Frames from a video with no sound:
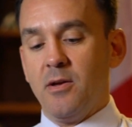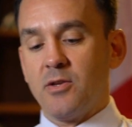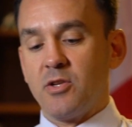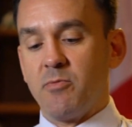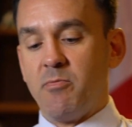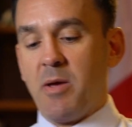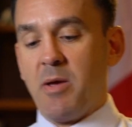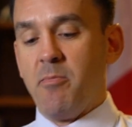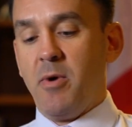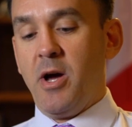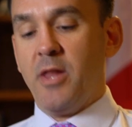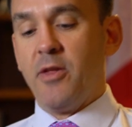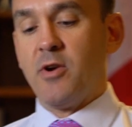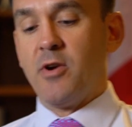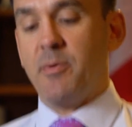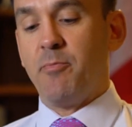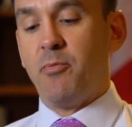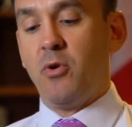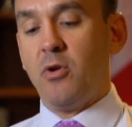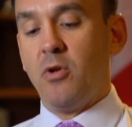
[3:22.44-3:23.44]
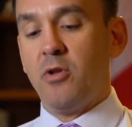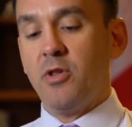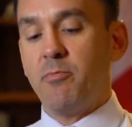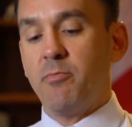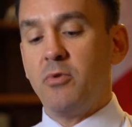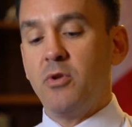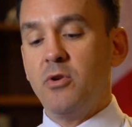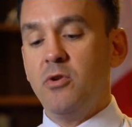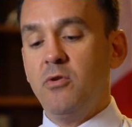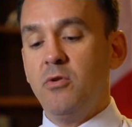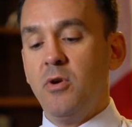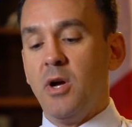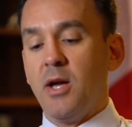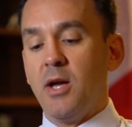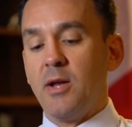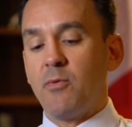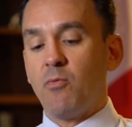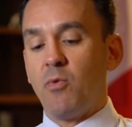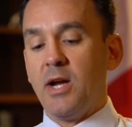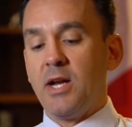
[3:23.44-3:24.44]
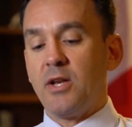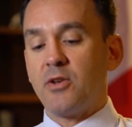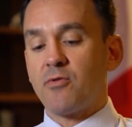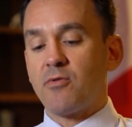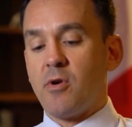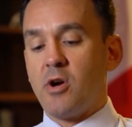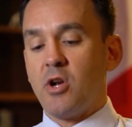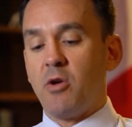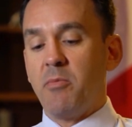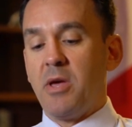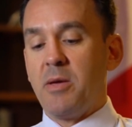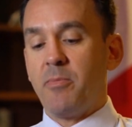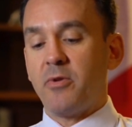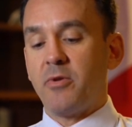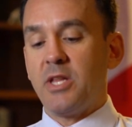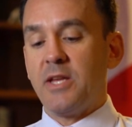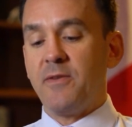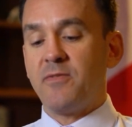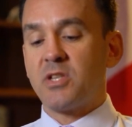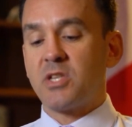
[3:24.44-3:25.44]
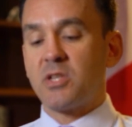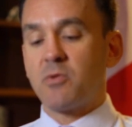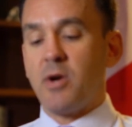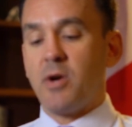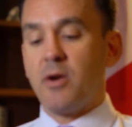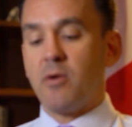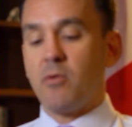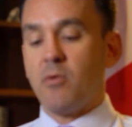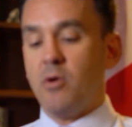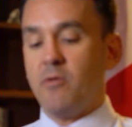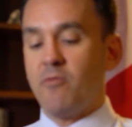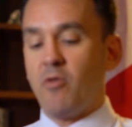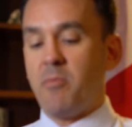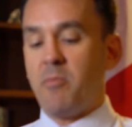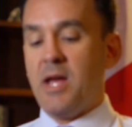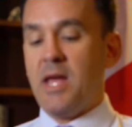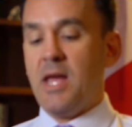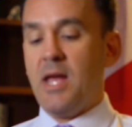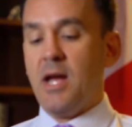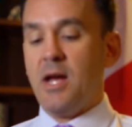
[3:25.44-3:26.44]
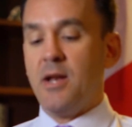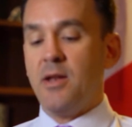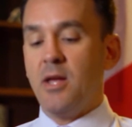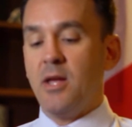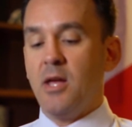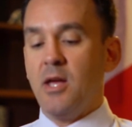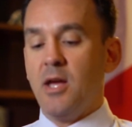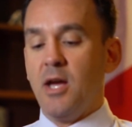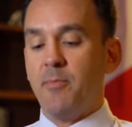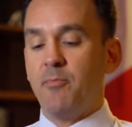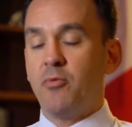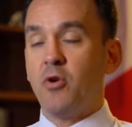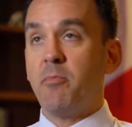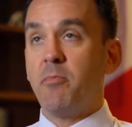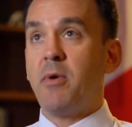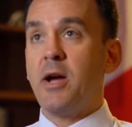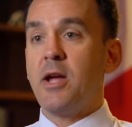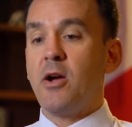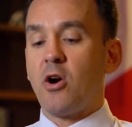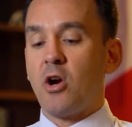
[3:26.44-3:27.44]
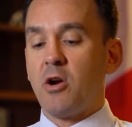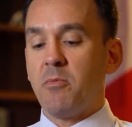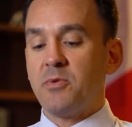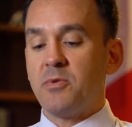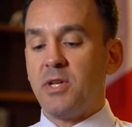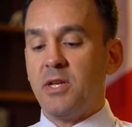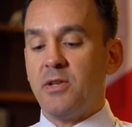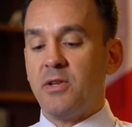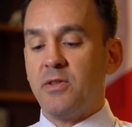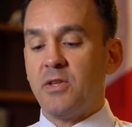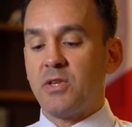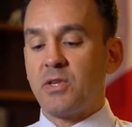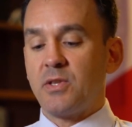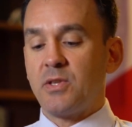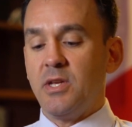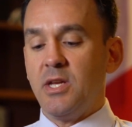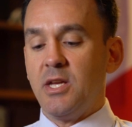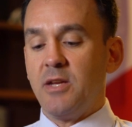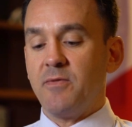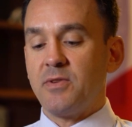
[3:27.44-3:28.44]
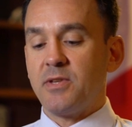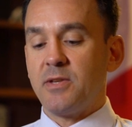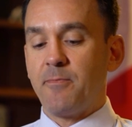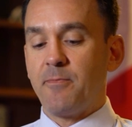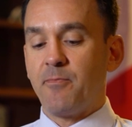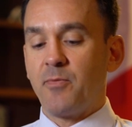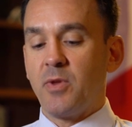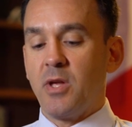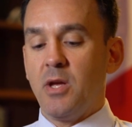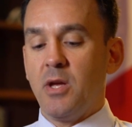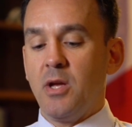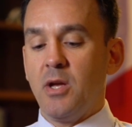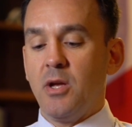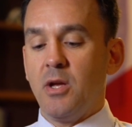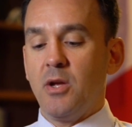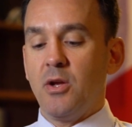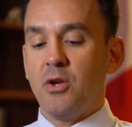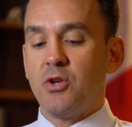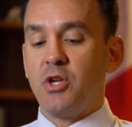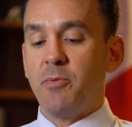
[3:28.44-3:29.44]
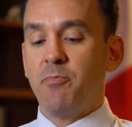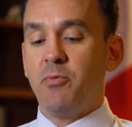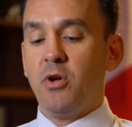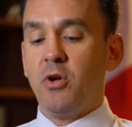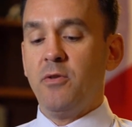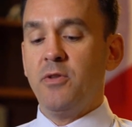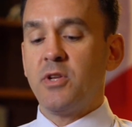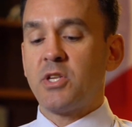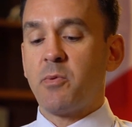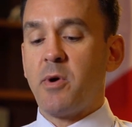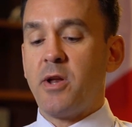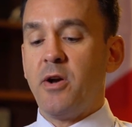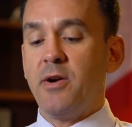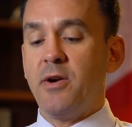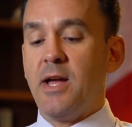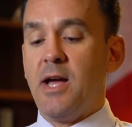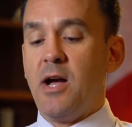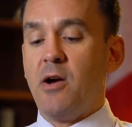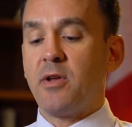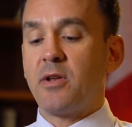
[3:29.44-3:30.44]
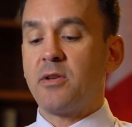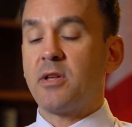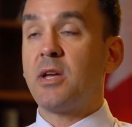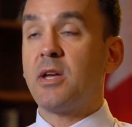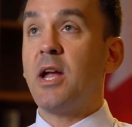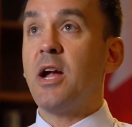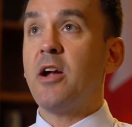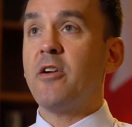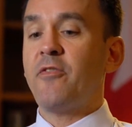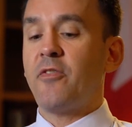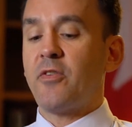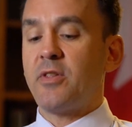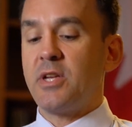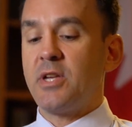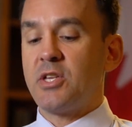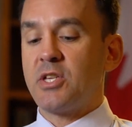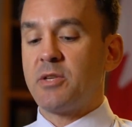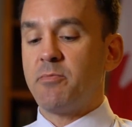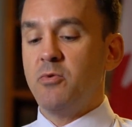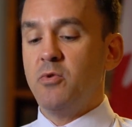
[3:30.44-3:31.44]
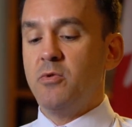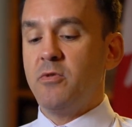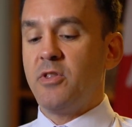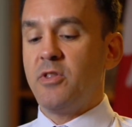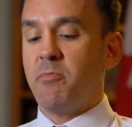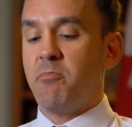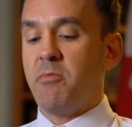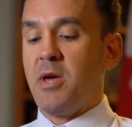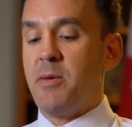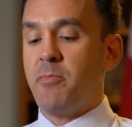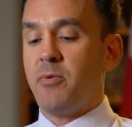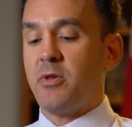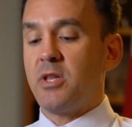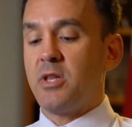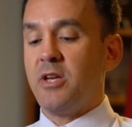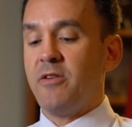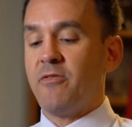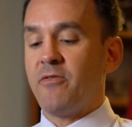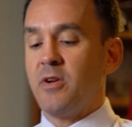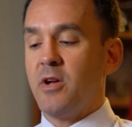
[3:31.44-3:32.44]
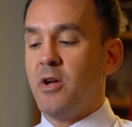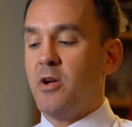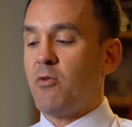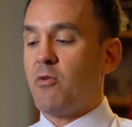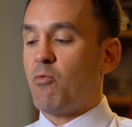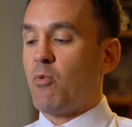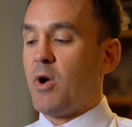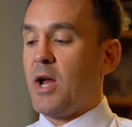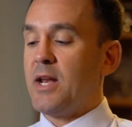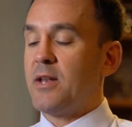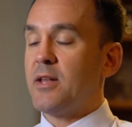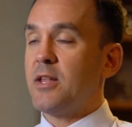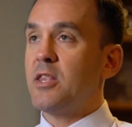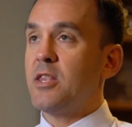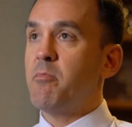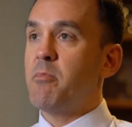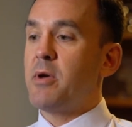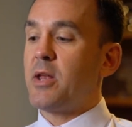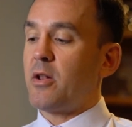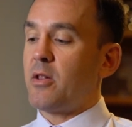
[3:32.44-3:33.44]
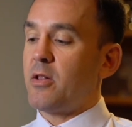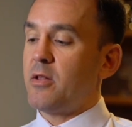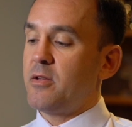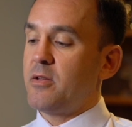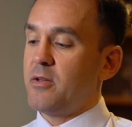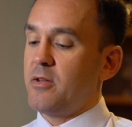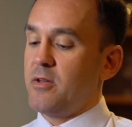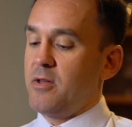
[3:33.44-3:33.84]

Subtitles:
So my mother had pulled the blue and white Toronto Maple Leafs sweater over my head and put my arms into the sleeves. She pulled the sweater down and carefully smoothed the maple leaf right in the middle